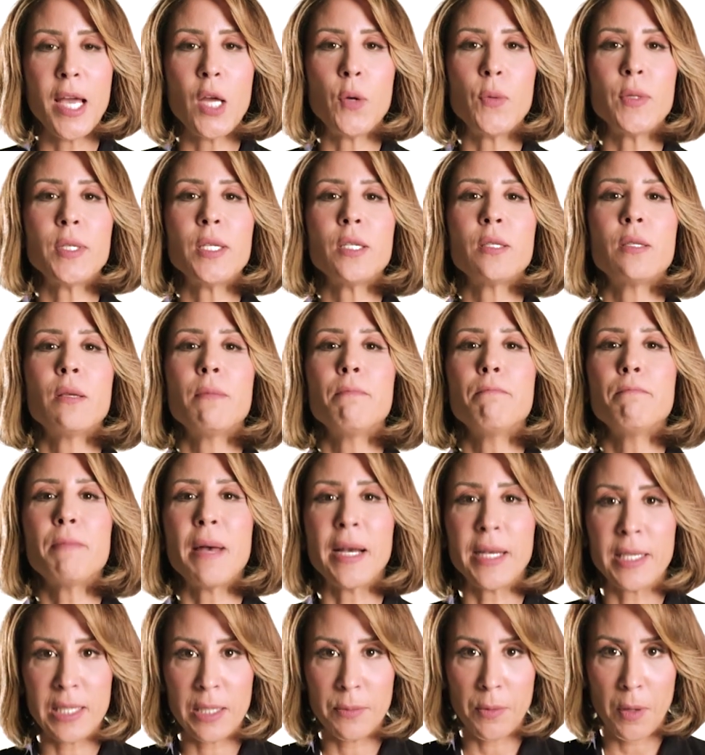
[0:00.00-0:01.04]
and what is the
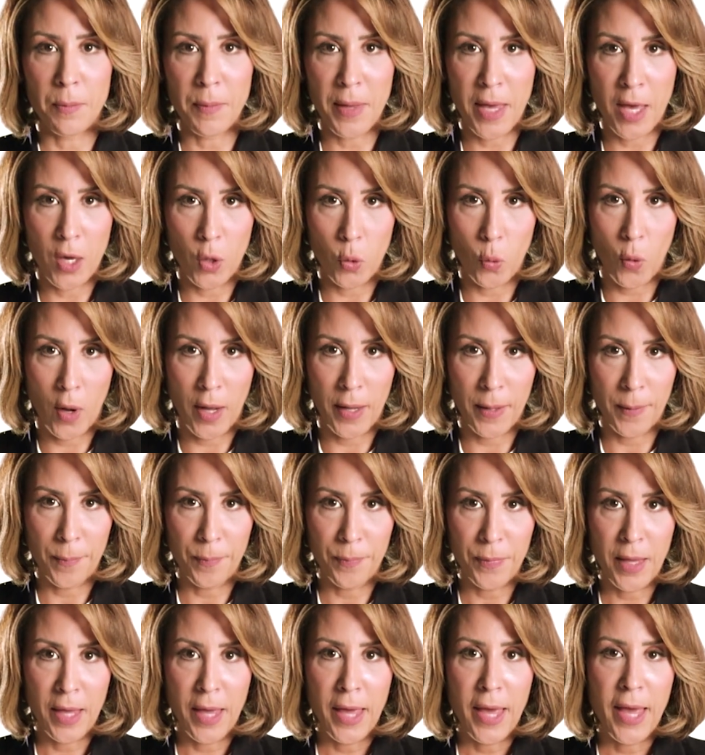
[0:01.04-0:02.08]
maximum R O I.
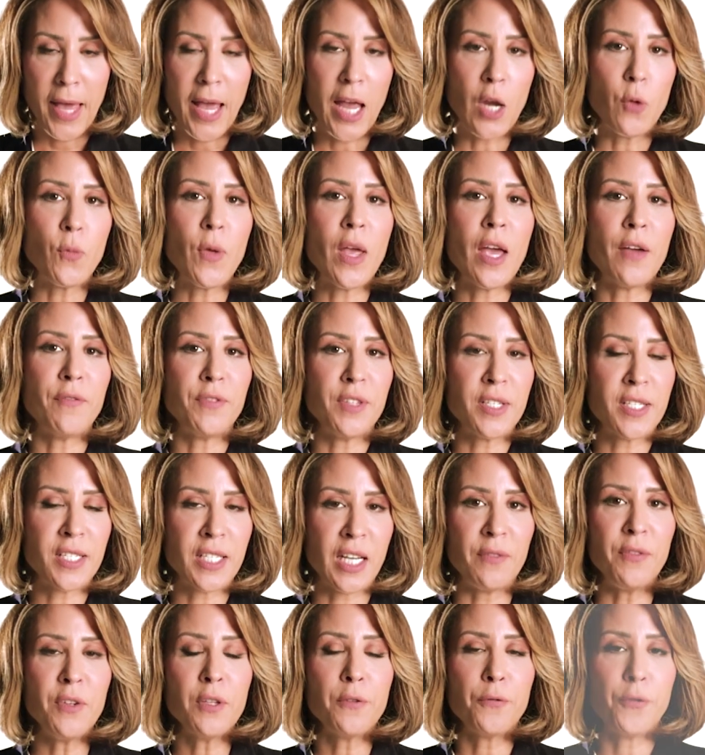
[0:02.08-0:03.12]
And we have
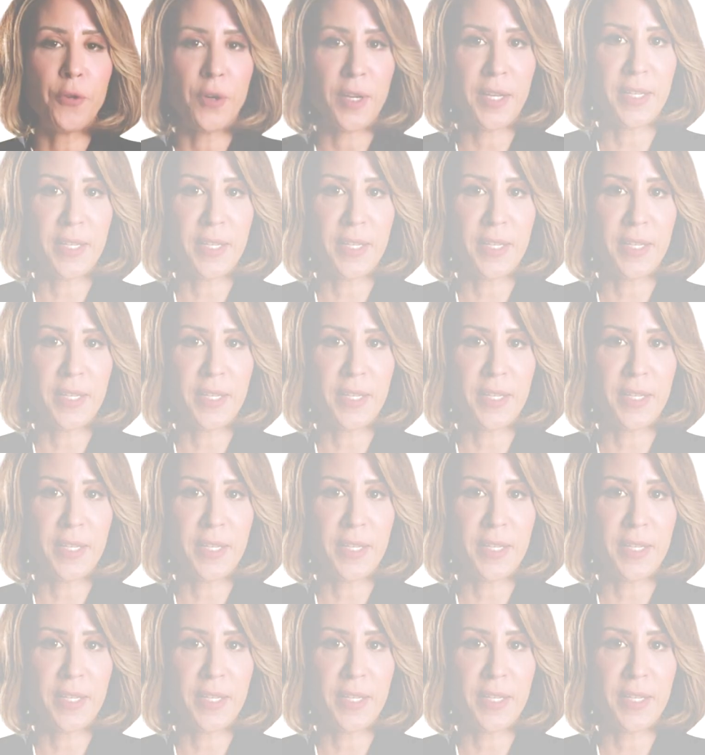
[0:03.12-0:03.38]
discovered, for